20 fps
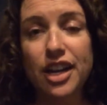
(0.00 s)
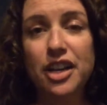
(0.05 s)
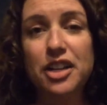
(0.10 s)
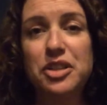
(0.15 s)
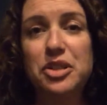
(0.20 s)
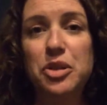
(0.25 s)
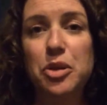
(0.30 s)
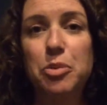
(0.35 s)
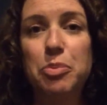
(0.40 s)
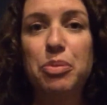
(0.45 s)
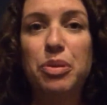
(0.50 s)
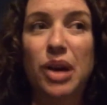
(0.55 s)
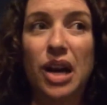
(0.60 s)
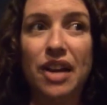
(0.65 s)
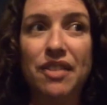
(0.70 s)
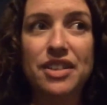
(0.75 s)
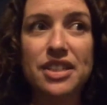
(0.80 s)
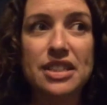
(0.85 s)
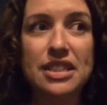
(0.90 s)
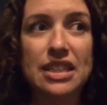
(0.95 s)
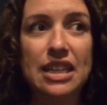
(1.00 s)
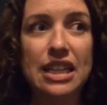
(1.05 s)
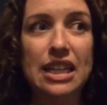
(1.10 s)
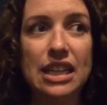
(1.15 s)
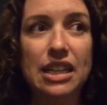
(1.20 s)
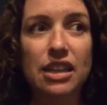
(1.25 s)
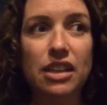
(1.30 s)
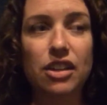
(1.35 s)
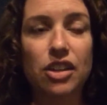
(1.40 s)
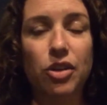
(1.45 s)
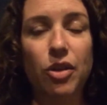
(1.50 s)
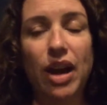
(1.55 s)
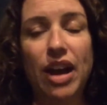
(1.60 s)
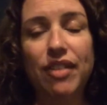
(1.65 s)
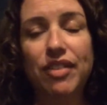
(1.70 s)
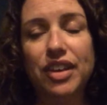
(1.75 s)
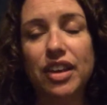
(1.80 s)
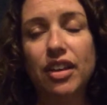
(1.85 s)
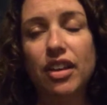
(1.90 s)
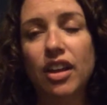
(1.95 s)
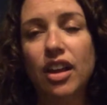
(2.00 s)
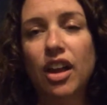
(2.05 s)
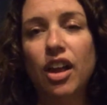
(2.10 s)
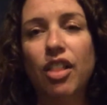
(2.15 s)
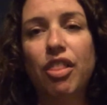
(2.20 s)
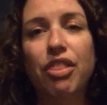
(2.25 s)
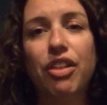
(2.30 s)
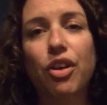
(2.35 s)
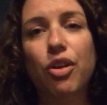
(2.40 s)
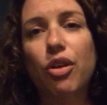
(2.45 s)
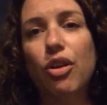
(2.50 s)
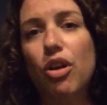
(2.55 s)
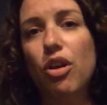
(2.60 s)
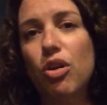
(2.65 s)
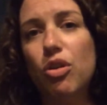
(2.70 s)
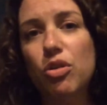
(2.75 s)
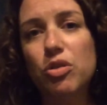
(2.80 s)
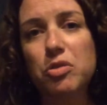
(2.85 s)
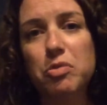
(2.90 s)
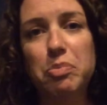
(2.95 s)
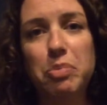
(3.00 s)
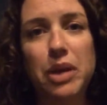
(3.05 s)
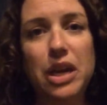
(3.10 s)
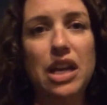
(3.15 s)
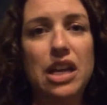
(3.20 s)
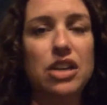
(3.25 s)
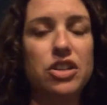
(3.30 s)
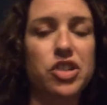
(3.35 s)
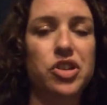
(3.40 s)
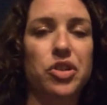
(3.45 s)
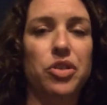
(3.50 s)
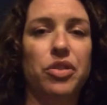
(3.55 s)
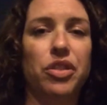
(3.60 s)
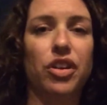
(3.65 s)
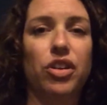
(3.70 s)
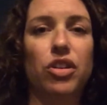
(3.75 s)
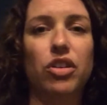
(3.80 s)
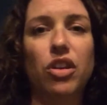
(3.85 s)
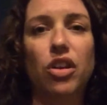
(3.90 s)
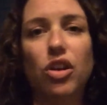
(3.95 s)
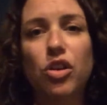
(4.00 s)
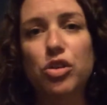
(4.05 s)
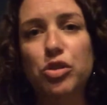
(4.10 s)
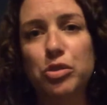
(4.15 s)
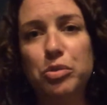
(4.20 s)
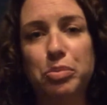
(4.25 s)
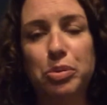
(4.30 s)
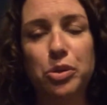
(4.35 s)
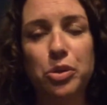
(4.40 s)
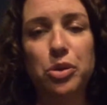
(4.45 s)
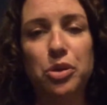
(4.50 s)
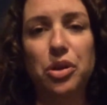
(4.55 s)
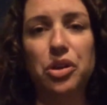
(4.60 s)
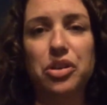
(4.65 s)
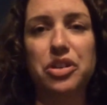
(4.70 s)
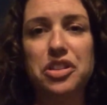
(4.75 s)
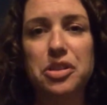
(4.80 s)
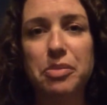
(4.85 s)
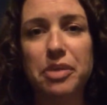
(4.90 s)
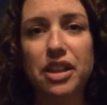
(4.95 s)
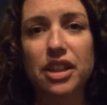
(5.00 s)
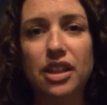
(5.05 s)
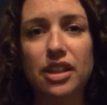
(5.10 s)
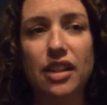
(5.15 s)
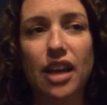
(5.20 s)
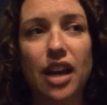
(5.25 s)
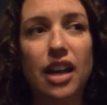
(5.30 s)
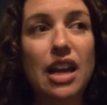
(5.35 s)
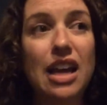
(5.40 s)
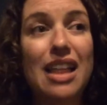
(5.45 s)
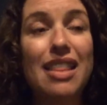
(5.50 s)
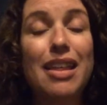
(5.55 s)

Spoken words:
So privacy, having their own beach or their own pool or something like that,